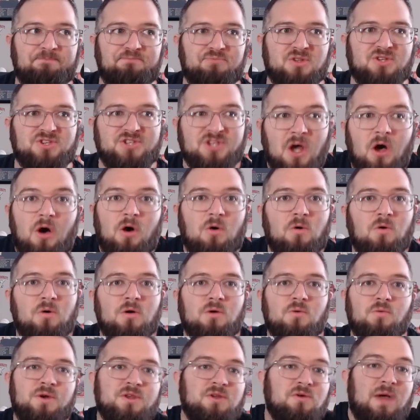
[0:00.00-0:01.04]
So
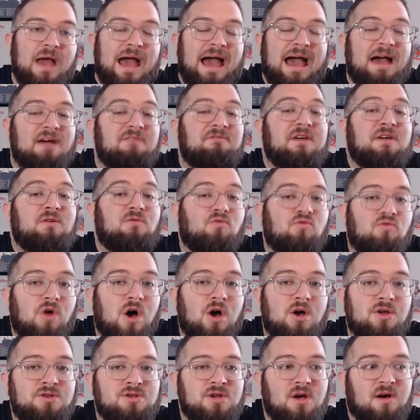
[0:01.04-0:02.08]
when you have a
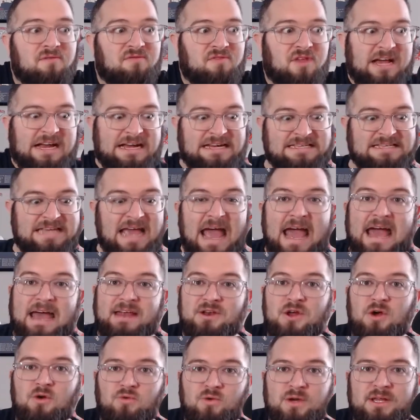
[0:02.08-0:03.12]
run of like
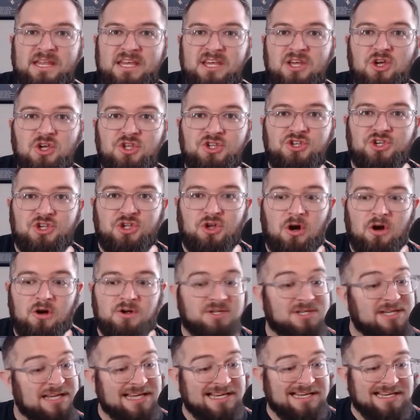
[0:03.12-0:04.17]
10 really good
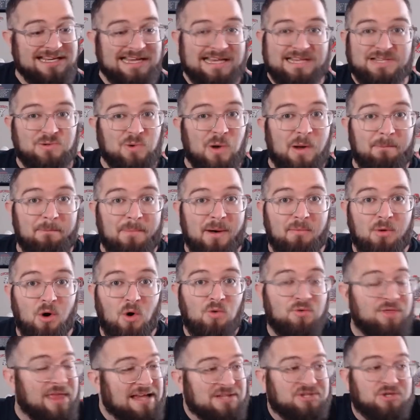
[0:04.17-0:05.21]
starts, guess what, Bubbo?
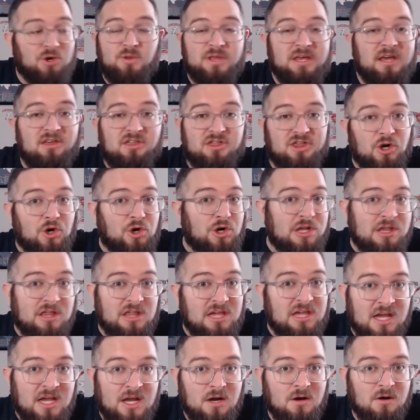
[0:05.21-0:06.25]
That's only a third of the
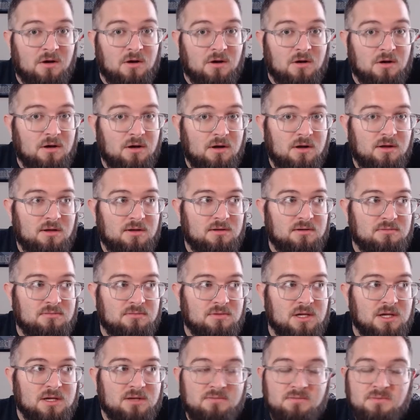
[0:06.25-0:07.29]
year.
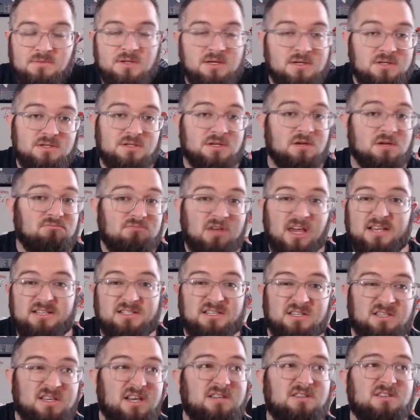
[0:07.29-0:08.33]
And in some
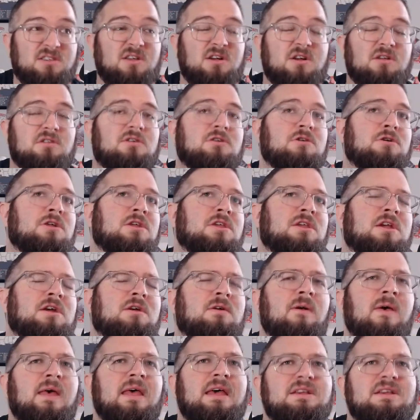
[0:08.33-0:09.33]
cases, less than a third of the year.